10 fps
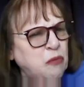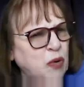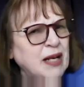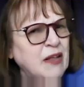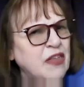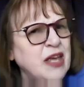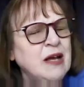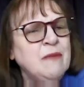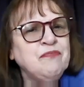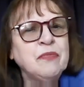What are they?
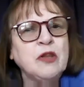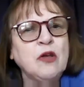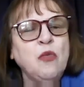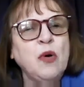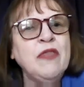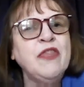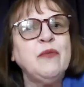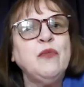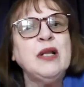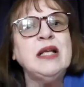
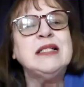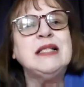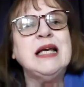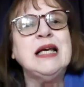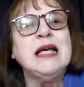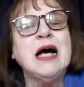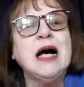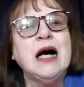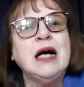What is the